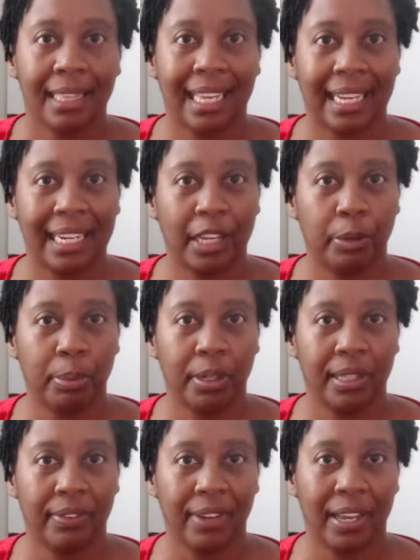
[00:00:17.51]
that can help
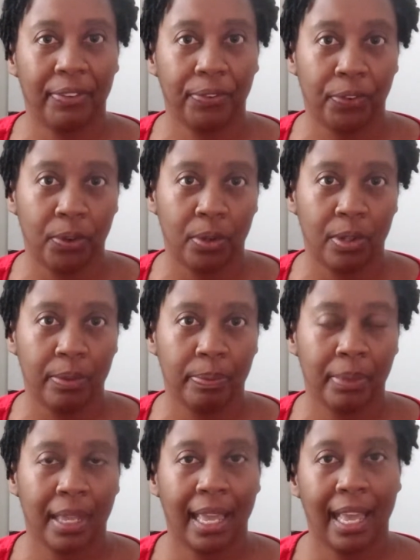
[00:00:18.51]
you live a
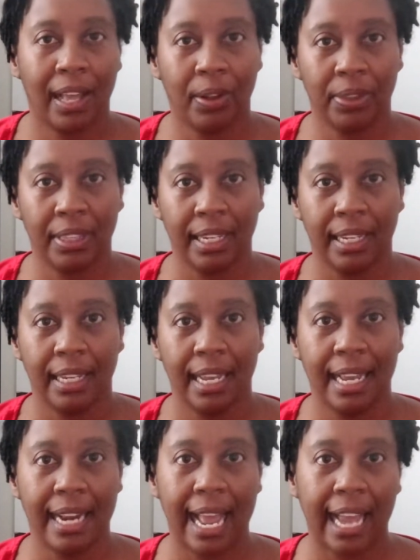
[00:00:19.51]
full, healthy,
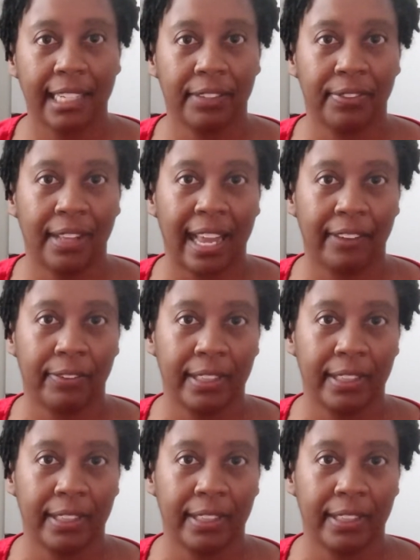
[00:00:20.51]
and active life